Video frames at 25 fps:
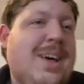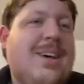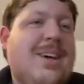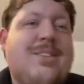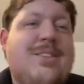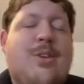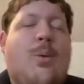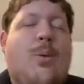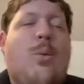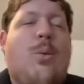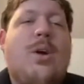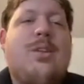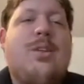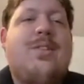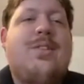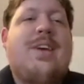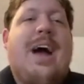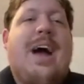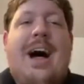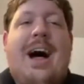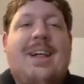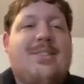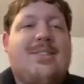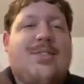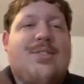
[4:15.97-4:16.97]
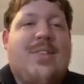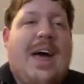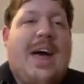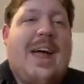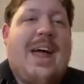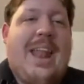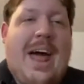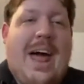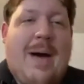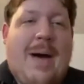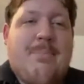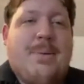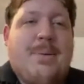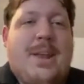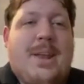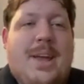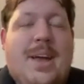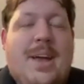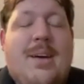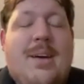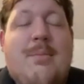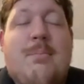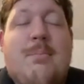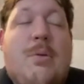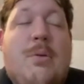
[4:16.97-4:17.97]
So what are the odds of that
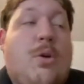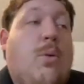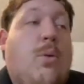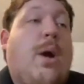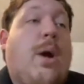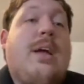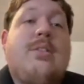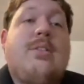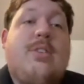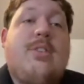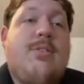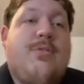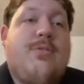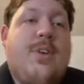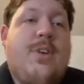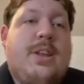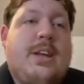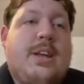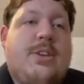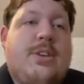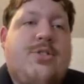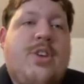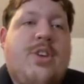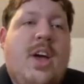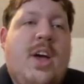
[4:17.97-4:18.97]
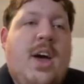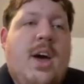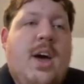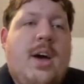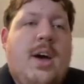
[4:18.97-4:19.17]
happening? Crazy finish.